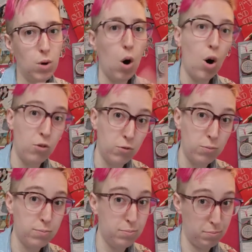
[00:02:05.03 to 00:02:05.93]

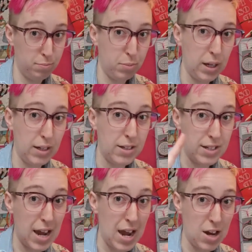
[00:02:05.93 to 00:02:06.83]
off-piste